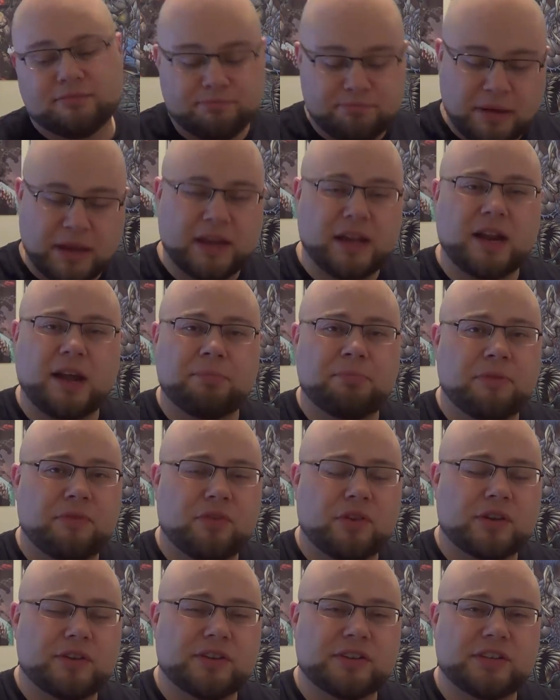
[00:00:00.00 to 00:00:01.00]
Pick it up if
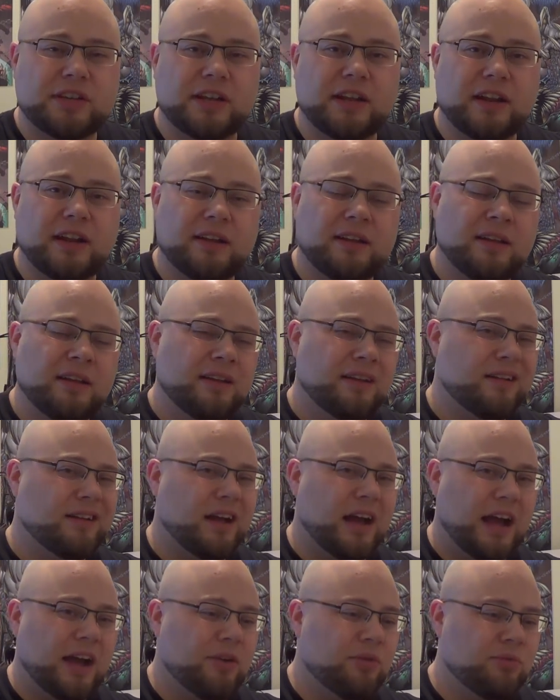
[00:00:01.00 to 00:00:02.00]
you're interested in it.
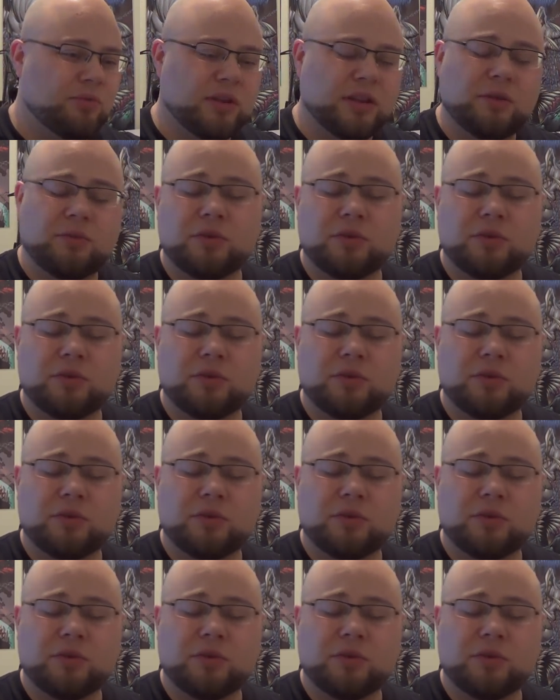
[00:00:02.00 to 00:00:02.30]
I really